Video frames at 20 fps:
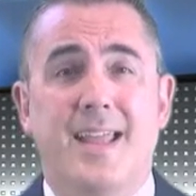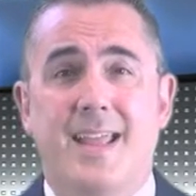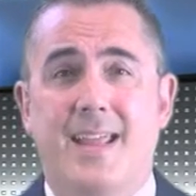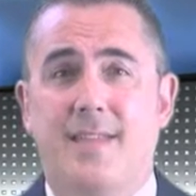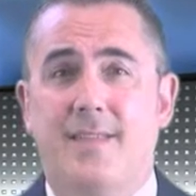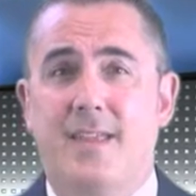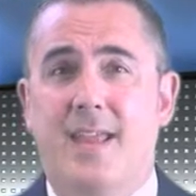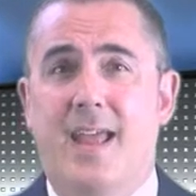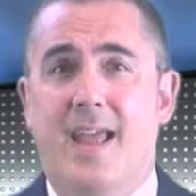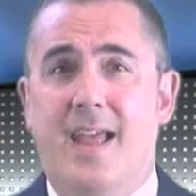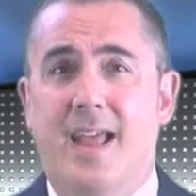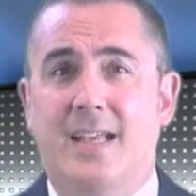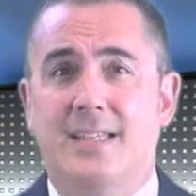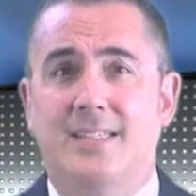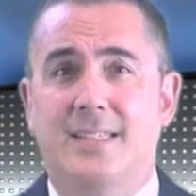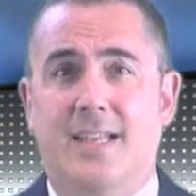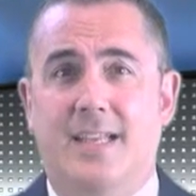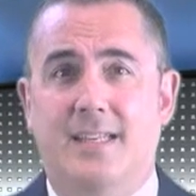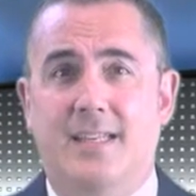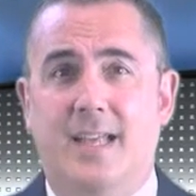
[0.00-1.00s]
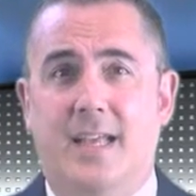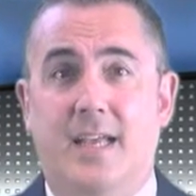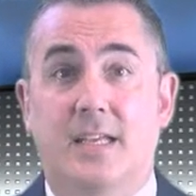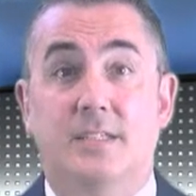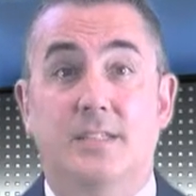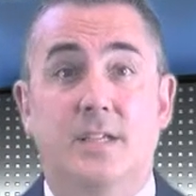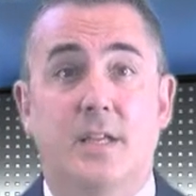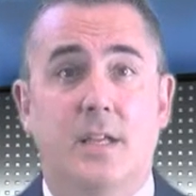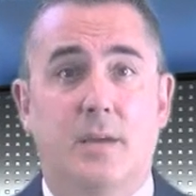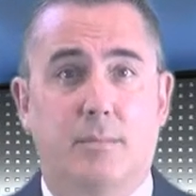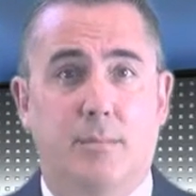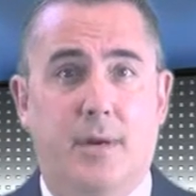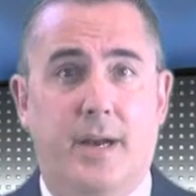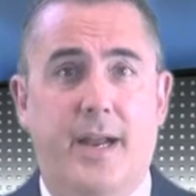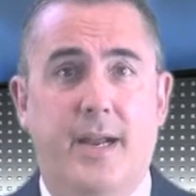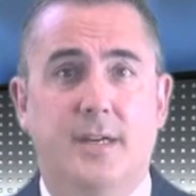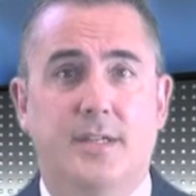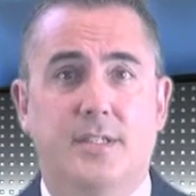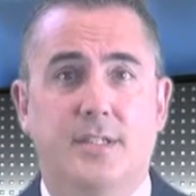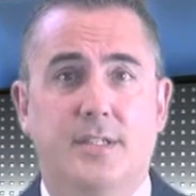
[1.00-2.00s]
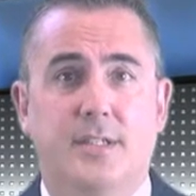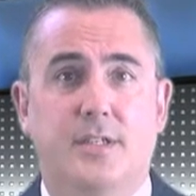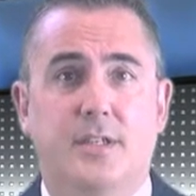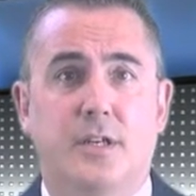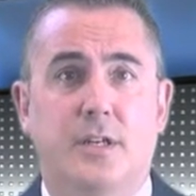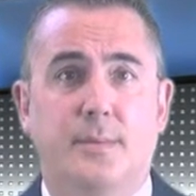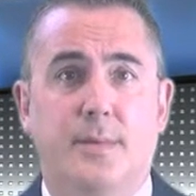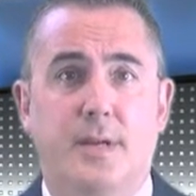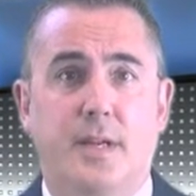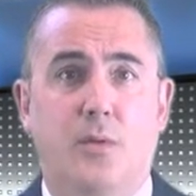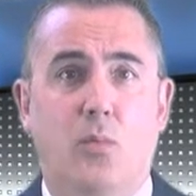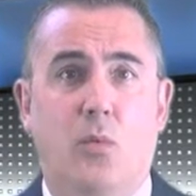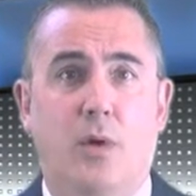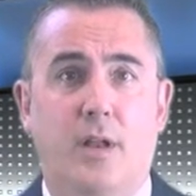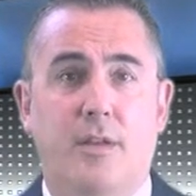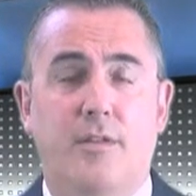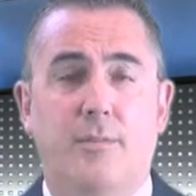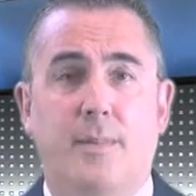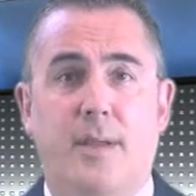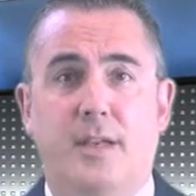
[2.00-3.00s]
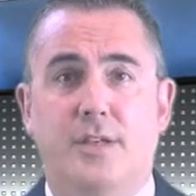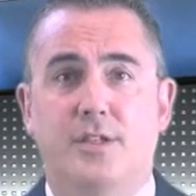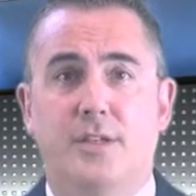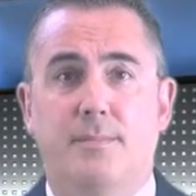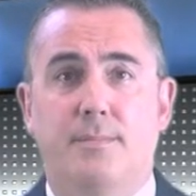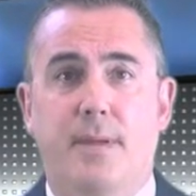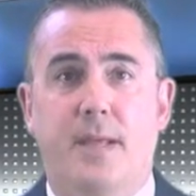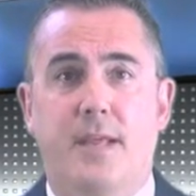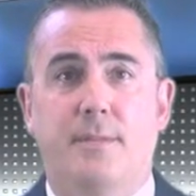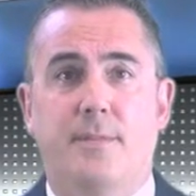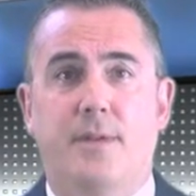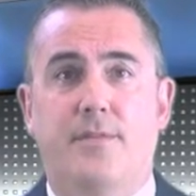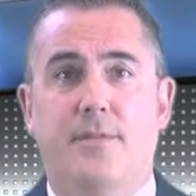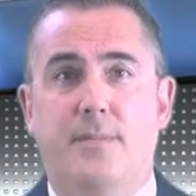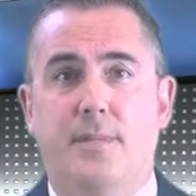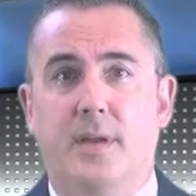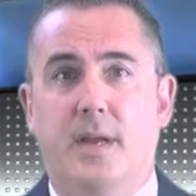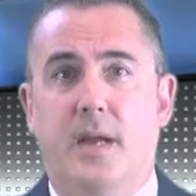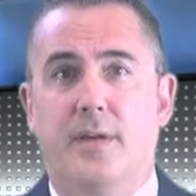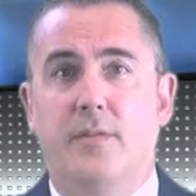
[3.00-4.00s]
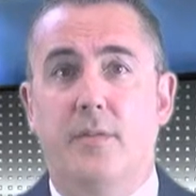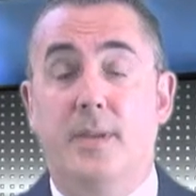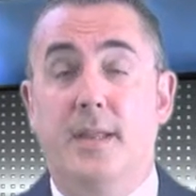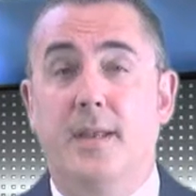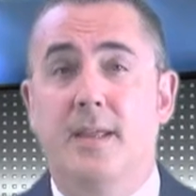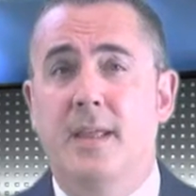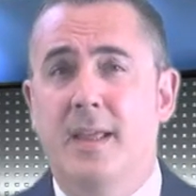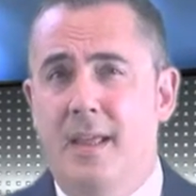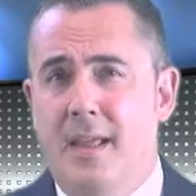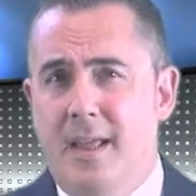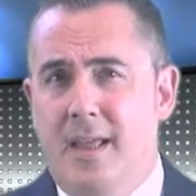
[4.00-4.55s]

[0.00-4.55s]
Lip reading: in the asset test prior to determining one's pension payment from the government.